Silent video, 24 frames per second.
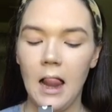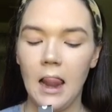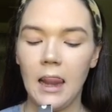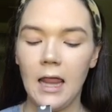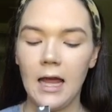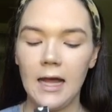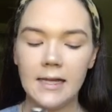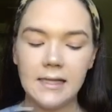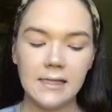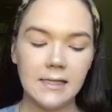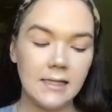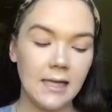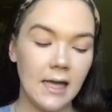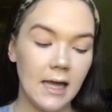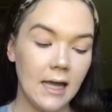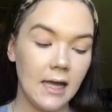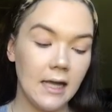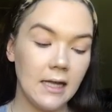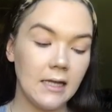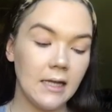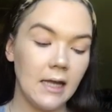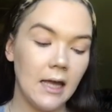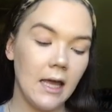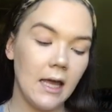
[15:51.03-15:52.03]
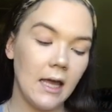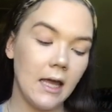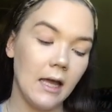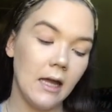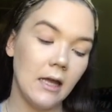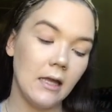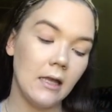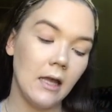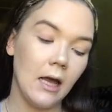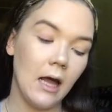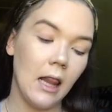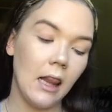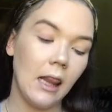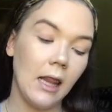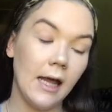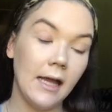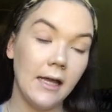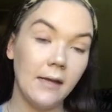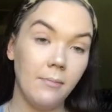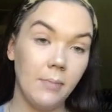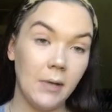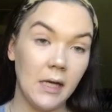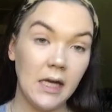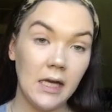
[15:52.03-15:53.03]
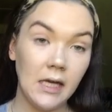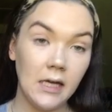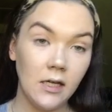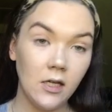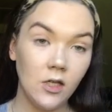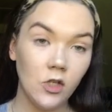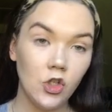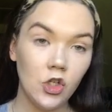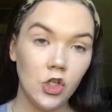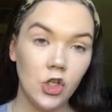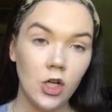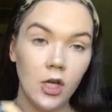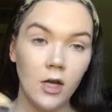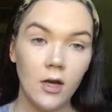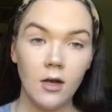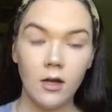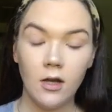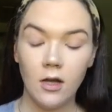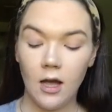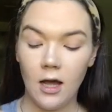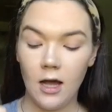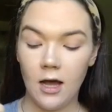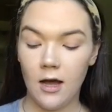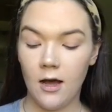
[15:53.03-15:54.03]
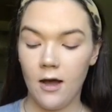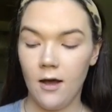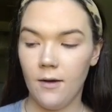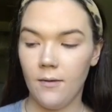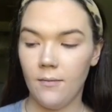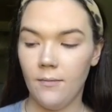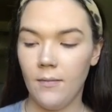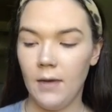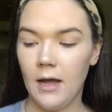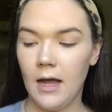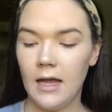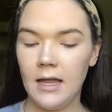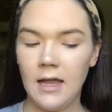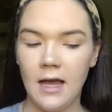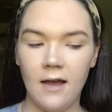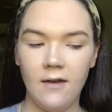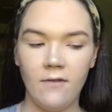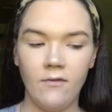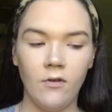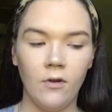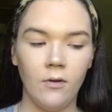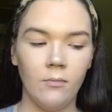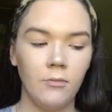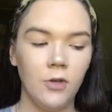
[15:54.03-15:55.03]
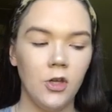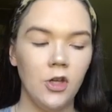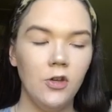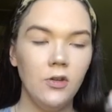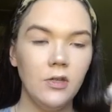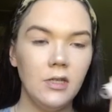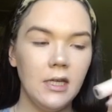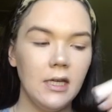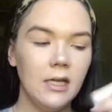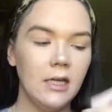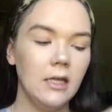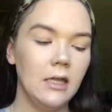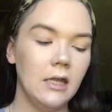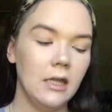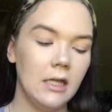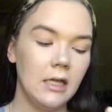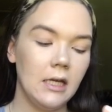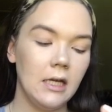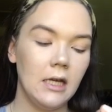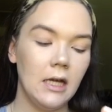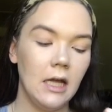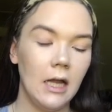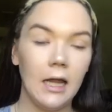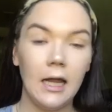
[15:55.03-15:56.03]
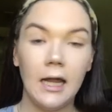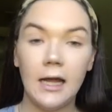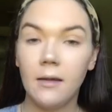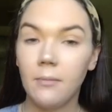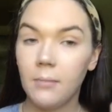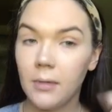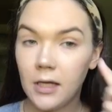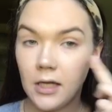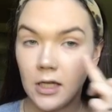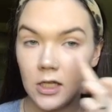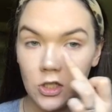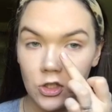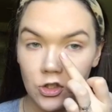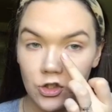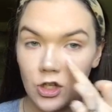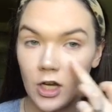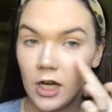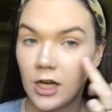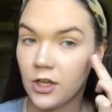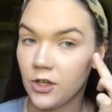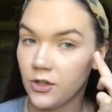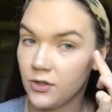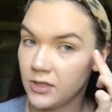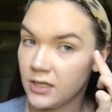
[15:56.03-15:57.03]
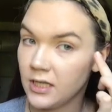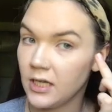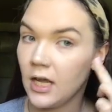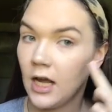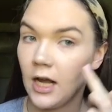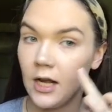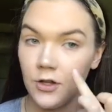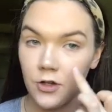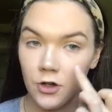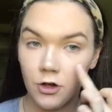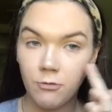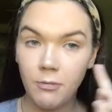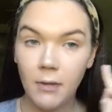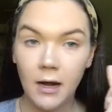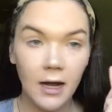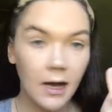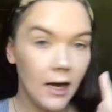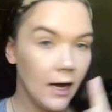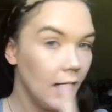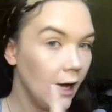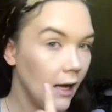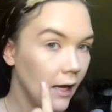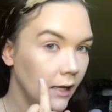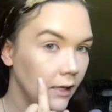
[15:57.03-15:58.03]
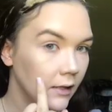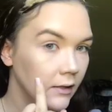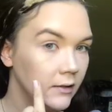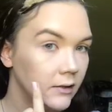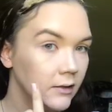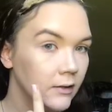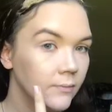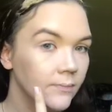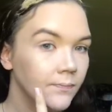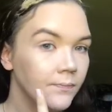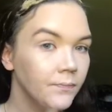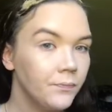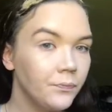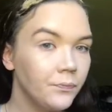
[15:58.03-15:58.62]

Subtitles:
light sand and light peach. And I'm using the light peach. I used it under my eyes,